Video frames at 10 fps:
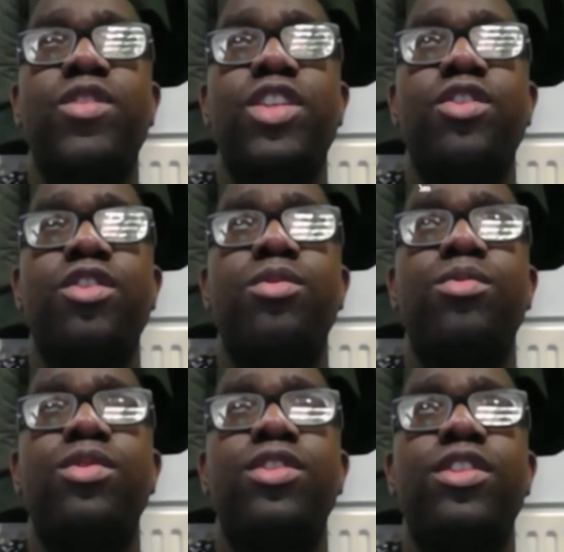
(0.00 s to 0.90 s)
You
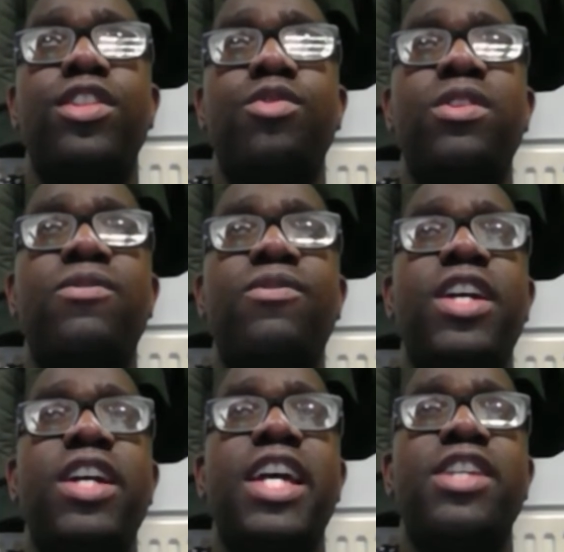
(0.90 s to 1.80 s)
know, the only
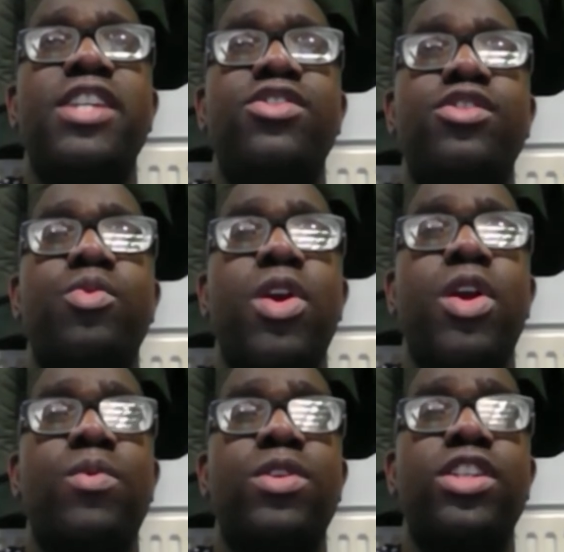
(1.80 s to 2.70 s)
thing I guess you
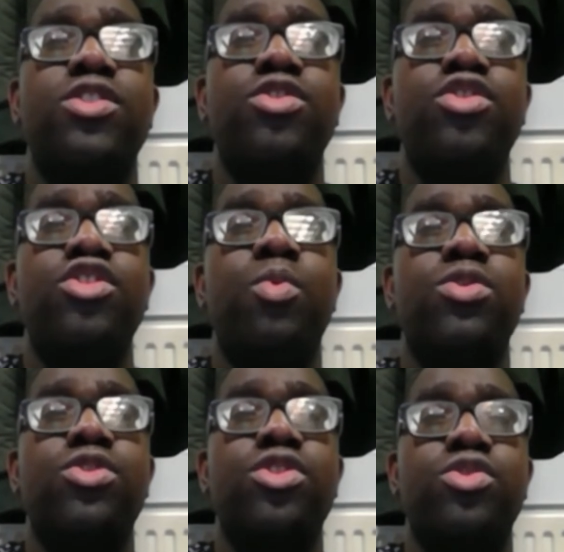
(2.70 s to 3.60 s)
query is that, do you
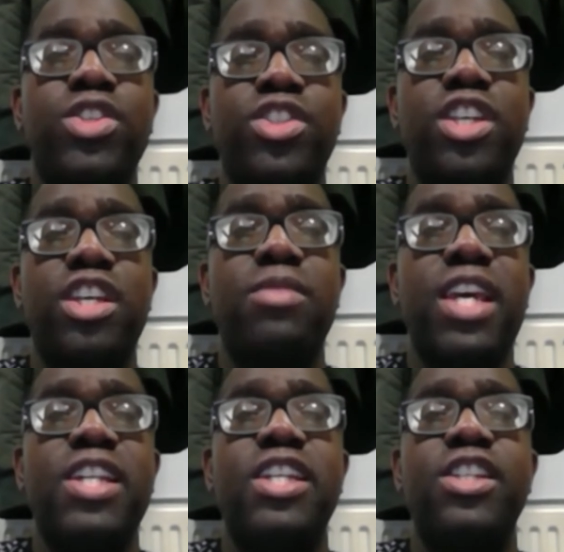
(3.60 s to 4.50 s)
want to risk him
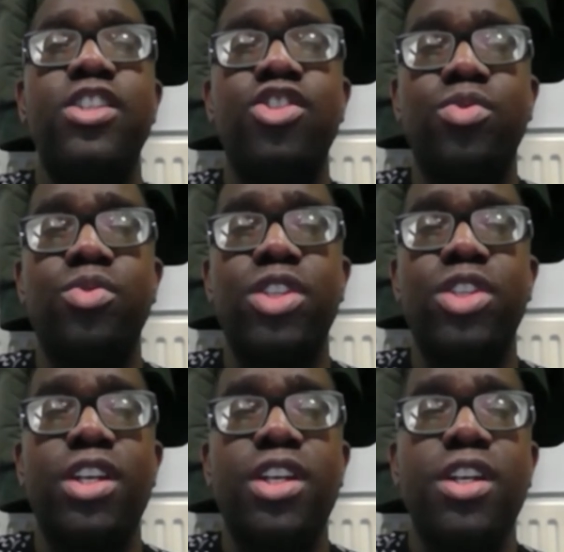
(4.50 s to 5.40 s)
getting an injury
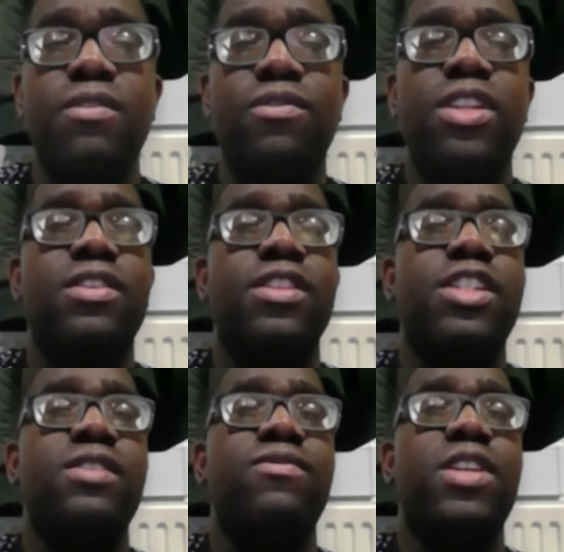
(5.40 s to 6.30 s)
for the
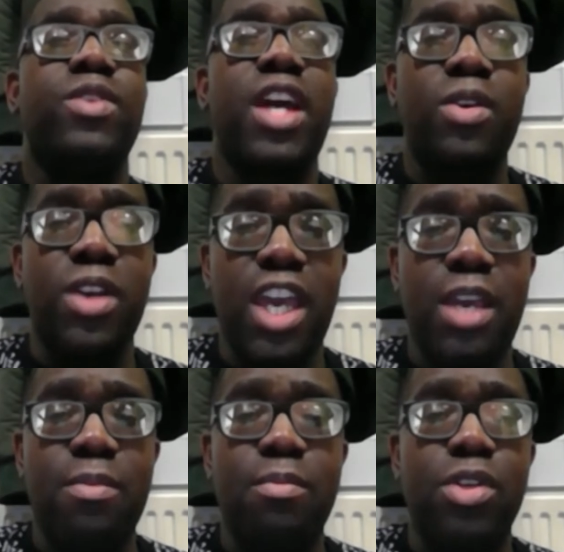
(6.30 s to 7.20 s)
Villarreal
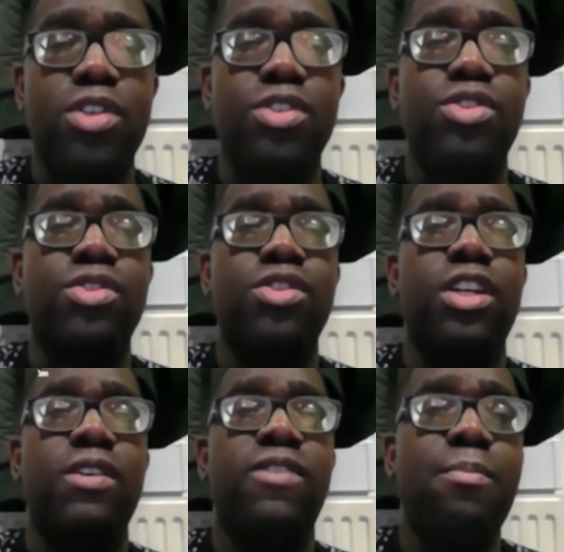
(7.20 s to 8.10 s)
game? Because
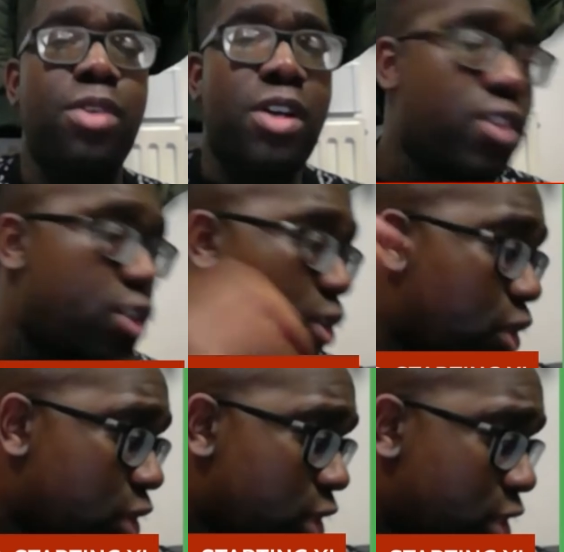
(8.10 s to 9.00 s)
if I'm perfectly
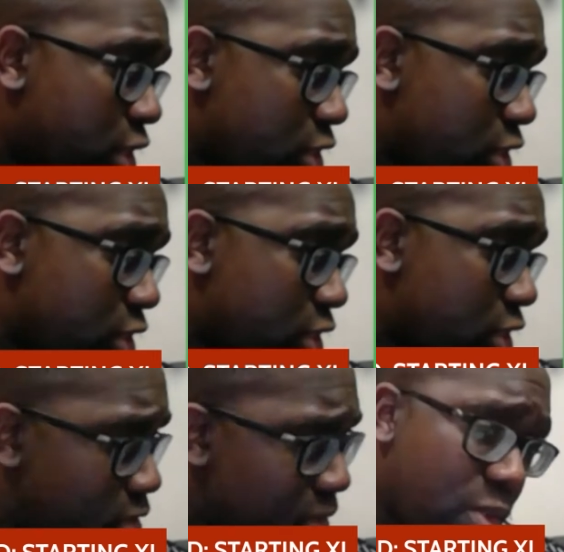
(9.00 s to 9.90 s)
honest, the
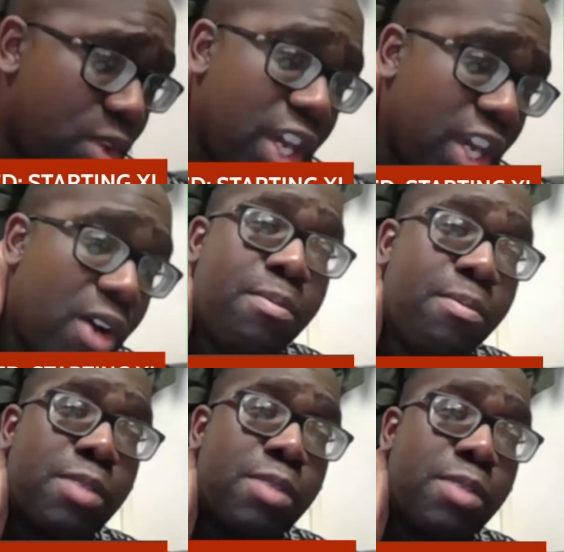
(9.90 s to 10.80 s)
Villarreal game is much
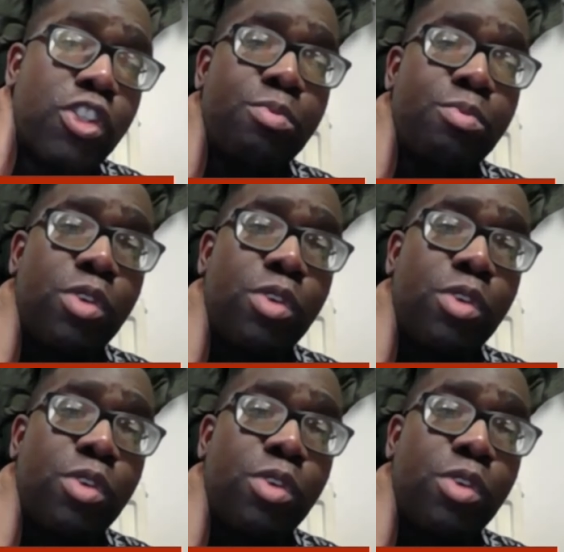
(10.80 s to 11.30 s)
more important.